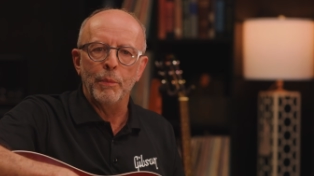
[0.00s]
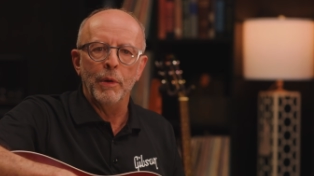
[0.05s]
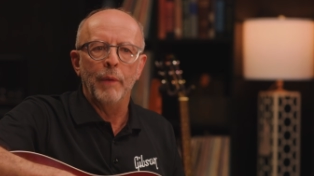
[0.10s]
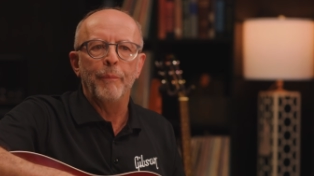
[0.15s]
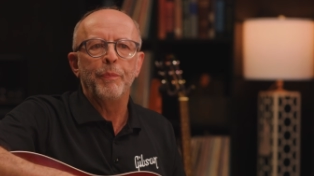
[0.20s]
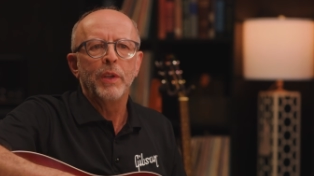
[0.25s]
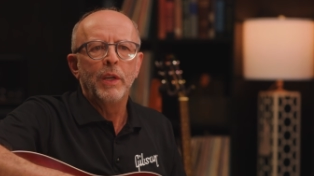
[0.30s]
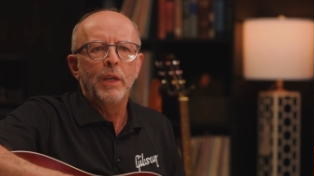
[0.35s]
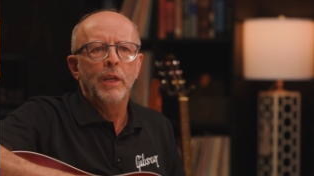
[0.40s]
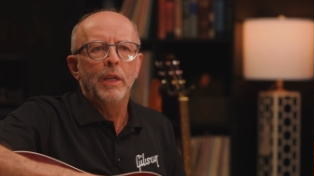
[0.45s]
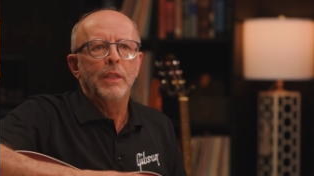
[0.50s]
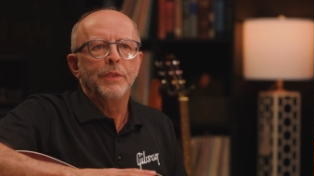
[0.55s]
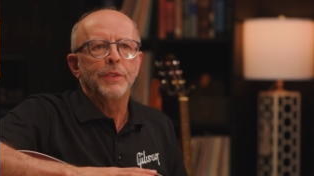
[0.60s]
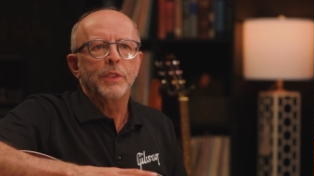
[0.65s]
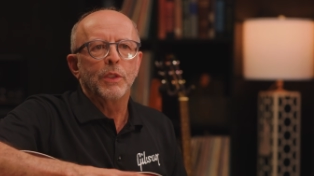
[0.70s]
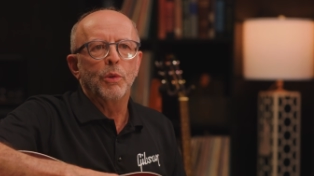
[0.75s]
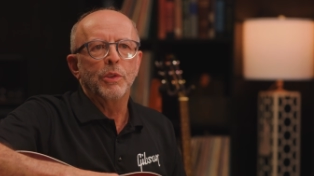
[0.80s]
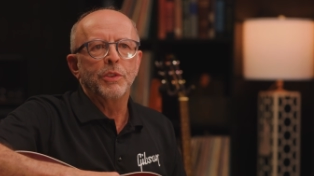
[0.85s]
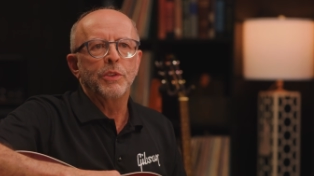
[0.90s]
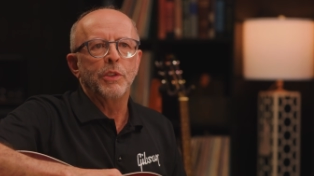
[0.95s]
But
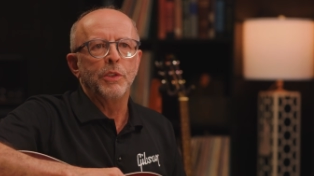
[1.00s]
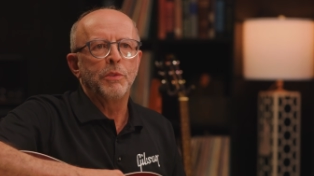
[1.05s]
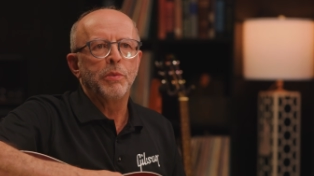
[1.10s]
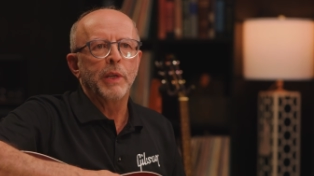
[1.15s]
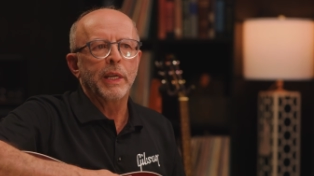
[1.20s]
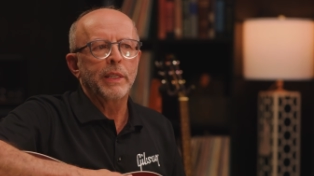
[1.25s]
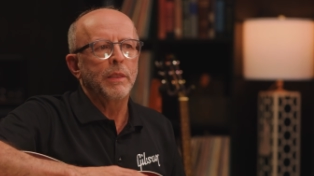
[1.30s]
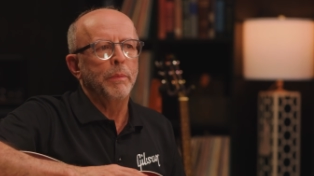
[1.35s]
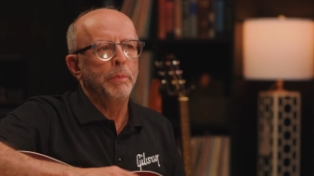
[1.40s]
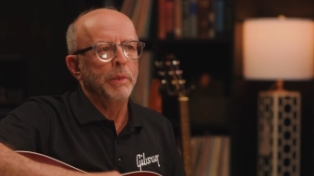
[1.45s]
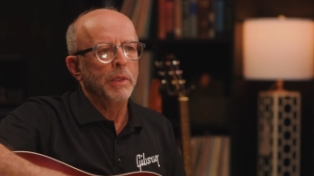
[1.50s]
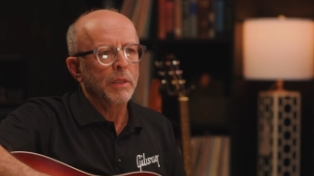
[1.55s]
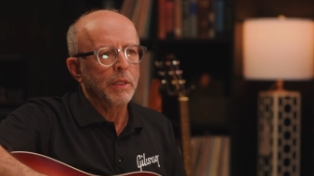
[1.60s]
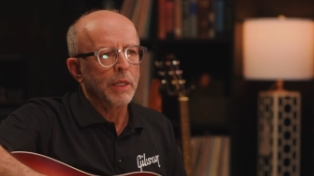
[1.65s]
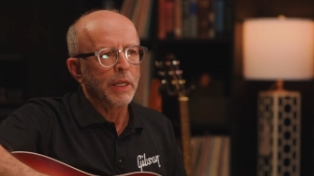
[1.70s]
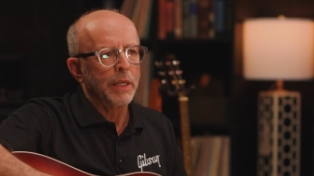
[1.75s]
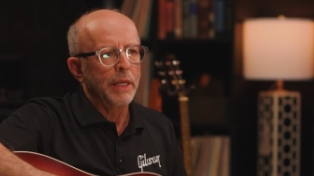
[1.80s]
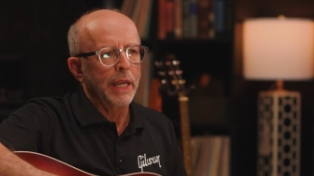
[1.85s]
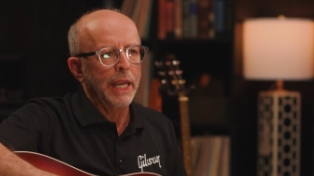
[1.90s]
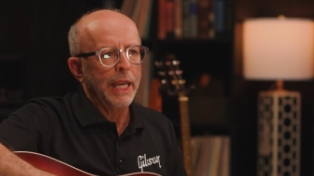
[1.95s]
of course, the trick to
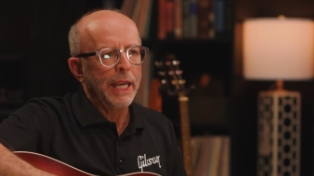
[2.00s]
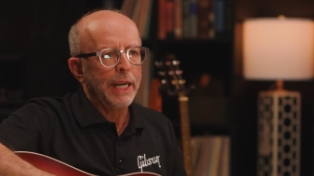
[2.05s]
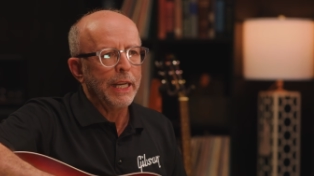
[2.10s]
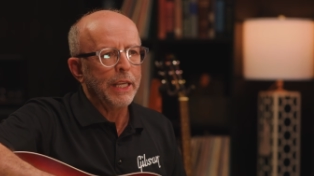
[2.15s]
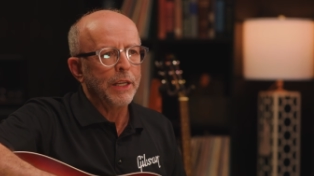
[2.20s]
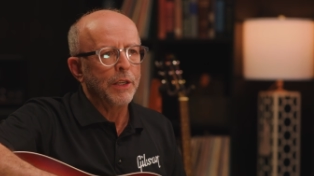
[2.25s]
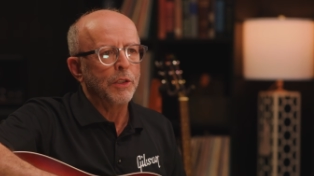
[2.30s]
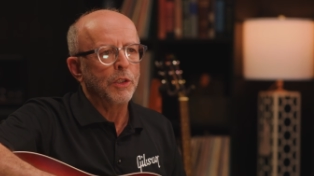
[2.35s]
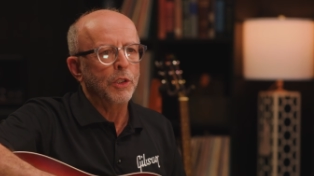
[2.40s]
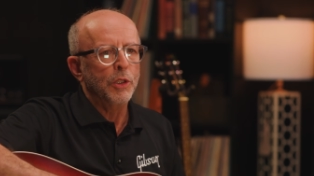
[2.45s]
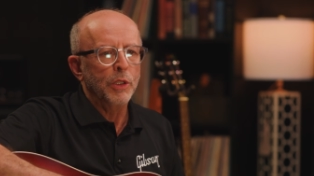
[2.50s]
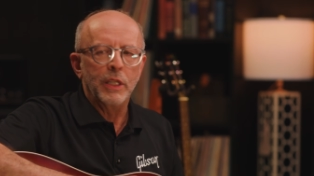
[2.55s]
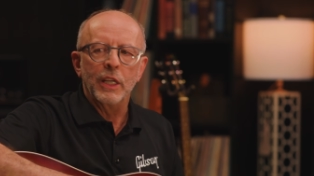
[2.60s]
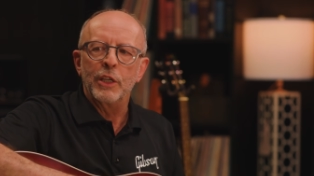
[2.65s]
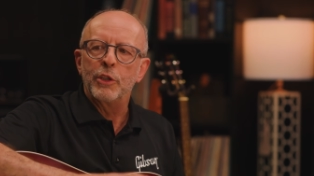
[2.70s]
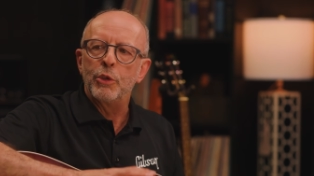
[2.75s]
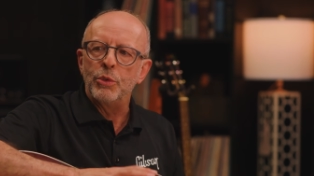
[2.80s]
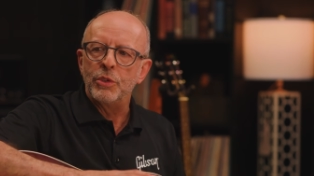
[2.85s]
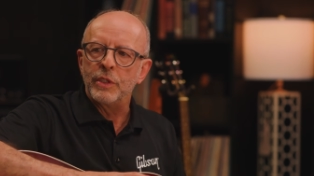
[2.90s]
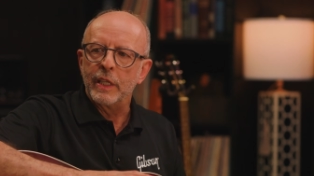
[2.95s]
building any good
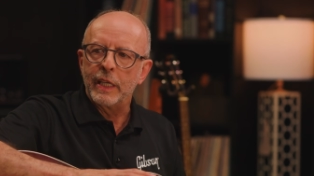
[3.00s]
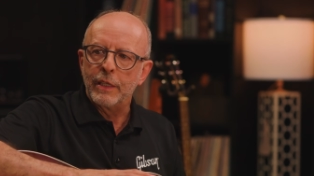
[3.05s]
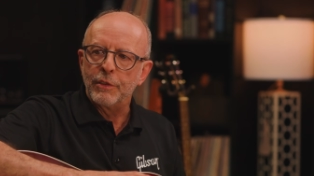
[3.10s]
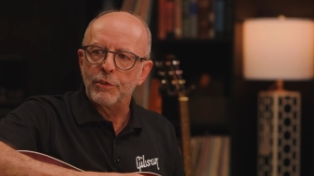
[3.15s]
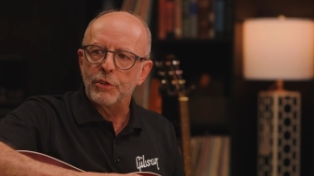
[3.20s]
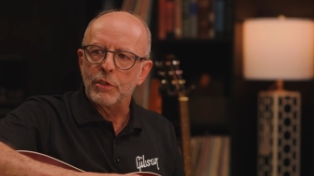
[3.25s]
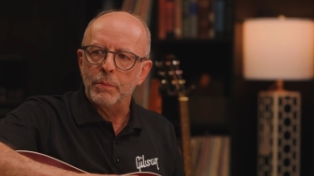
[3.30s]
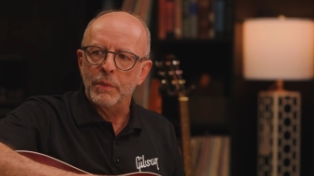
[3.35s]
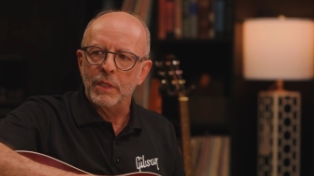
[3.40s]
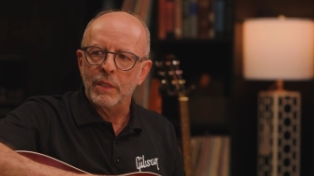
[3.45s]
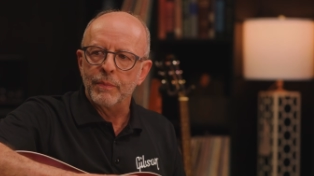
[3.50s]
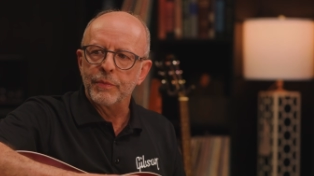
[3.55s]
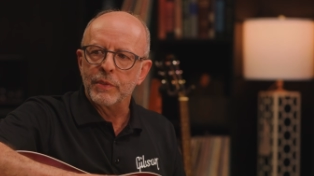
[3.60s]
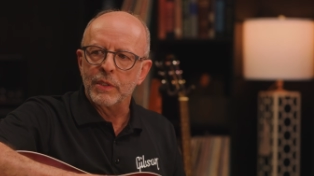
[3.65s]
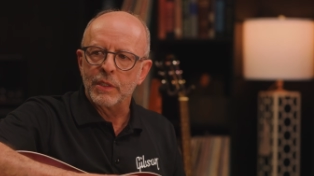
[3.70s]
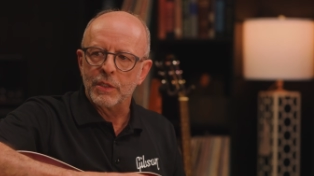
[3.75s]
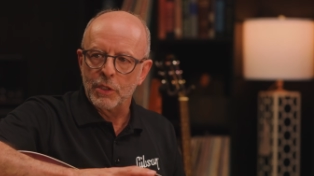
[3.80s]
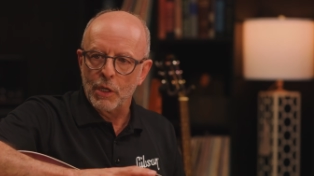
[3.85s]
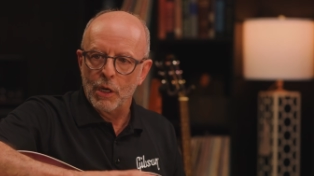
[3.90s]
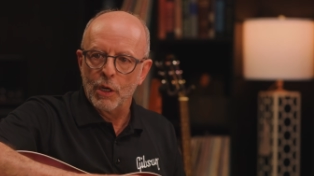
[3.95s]
acoustic instrument,
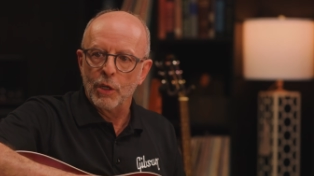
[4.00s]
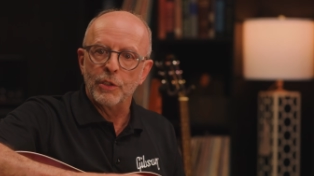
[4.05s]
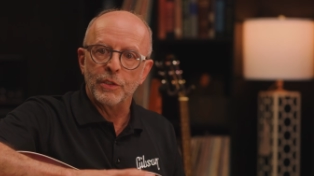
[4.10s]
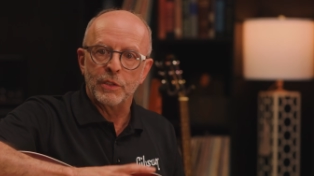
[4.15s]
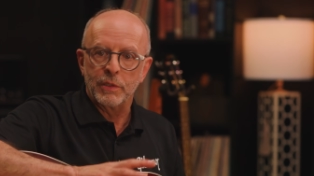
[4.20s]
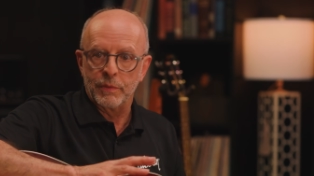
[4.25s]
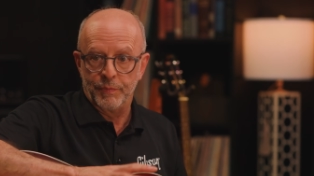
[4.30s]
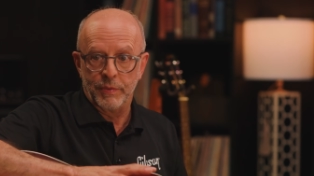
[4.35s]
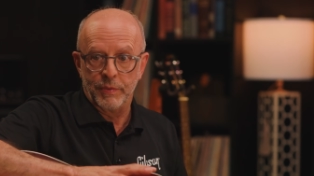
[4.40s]
guitars